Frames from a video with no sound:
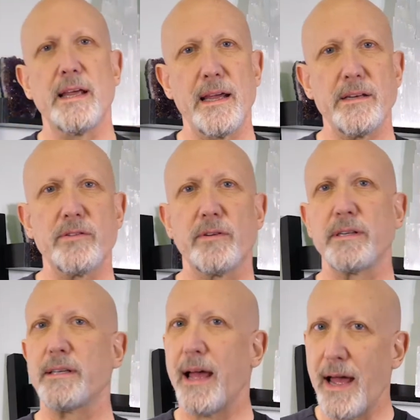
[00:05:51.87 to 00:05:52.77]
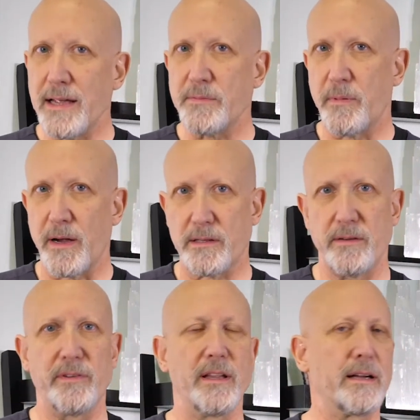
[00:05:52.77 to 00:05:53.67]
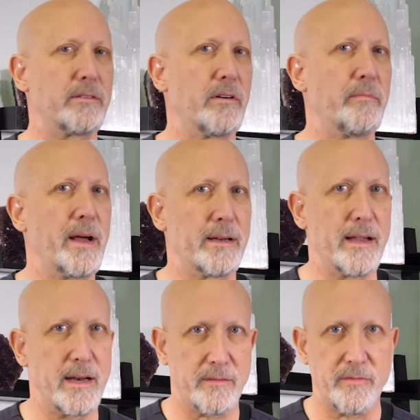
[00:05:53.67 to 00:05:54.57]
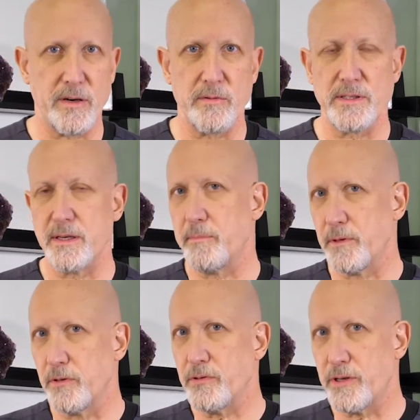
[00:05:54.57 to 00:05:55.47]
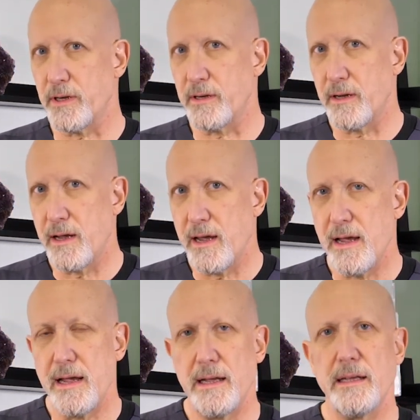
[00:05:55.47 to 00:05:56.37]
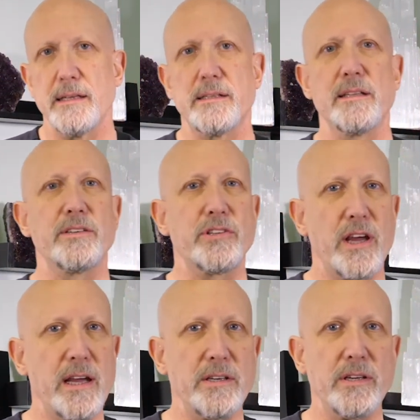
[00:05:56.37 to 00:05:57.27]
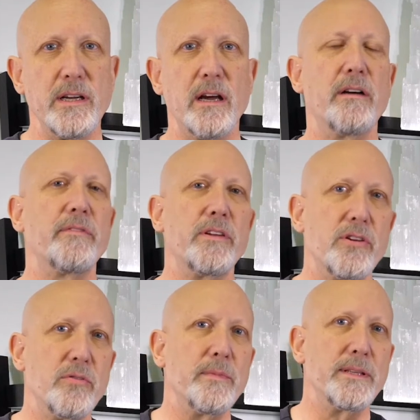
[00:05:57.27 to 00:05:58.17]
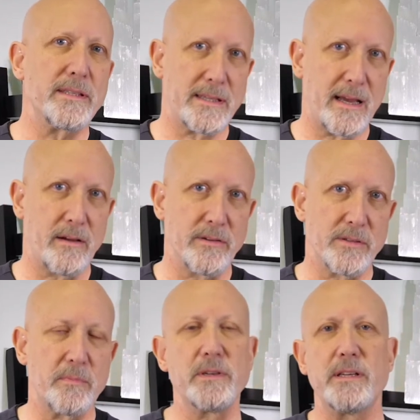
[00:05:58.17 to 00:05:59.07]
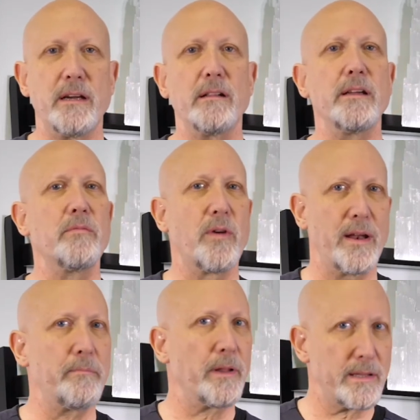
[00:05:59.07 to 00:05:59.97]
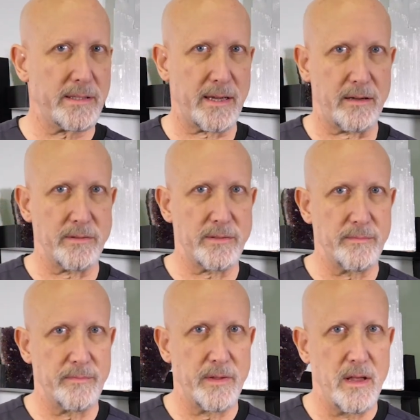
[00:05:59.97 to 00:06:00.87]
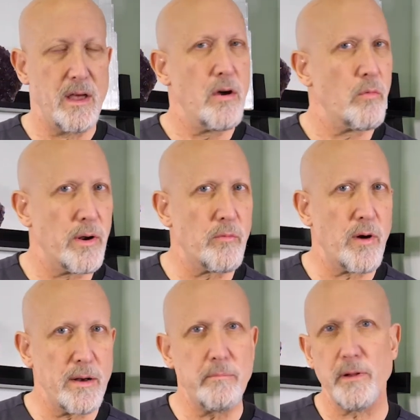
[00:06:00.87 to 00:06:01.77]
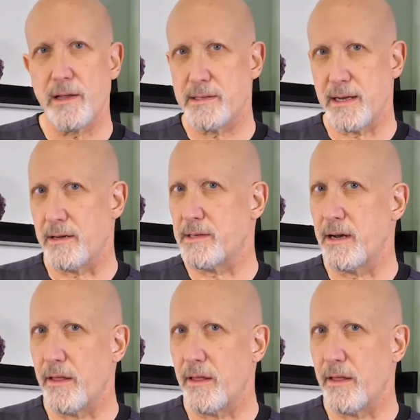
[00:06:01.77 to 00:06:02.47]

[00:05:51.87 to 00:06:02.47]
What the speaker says: dangerous aspects of electromagnetic frequency pollution is the changing of human cells, particularly red blood cells. When red blood cells and